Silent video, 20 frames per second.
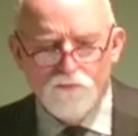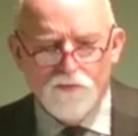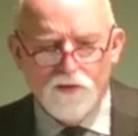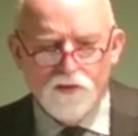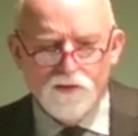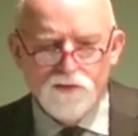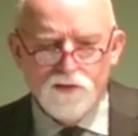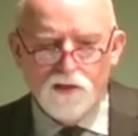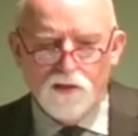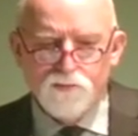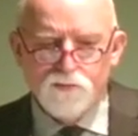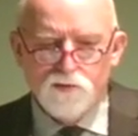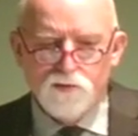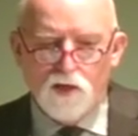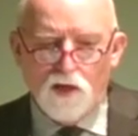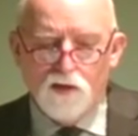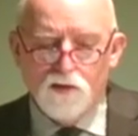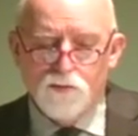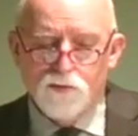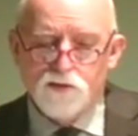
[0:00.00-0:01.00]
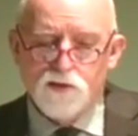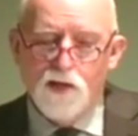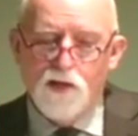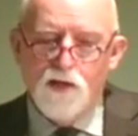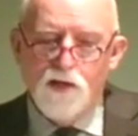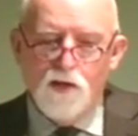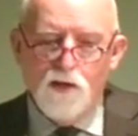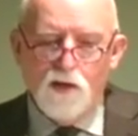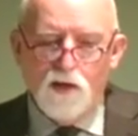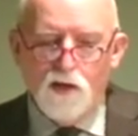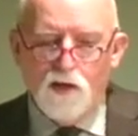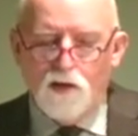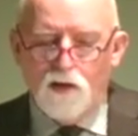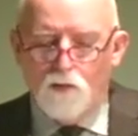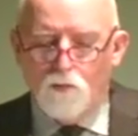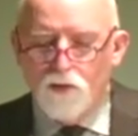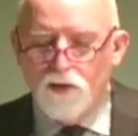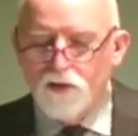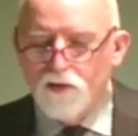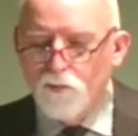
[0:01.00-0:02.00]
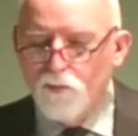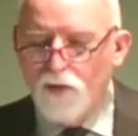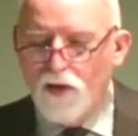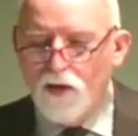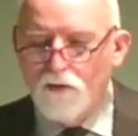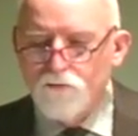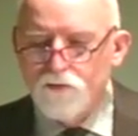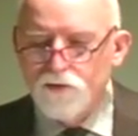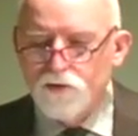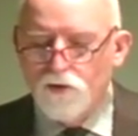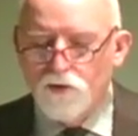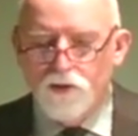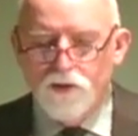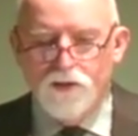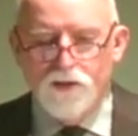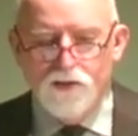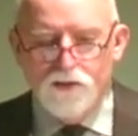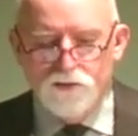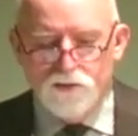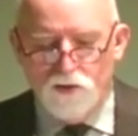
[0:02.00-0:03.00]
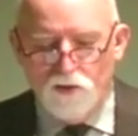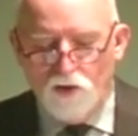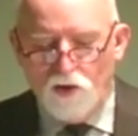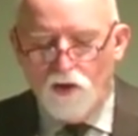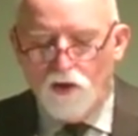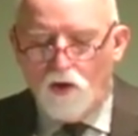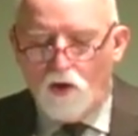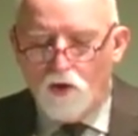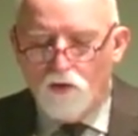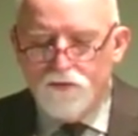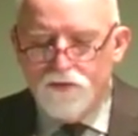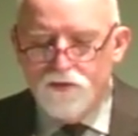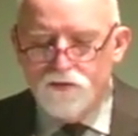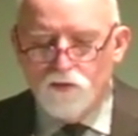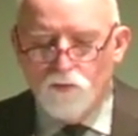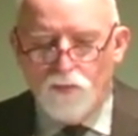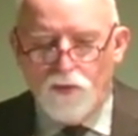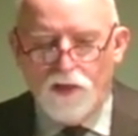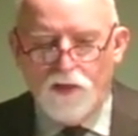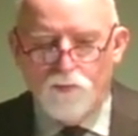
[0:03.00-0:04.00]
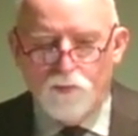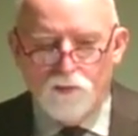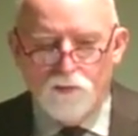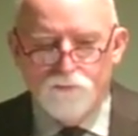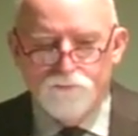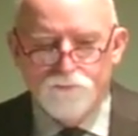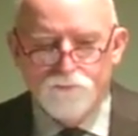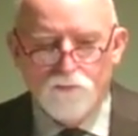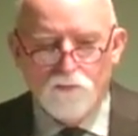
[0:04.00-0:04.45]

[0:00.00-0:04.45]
the various types of documents. A regular power of attorney is, and all of these are paper,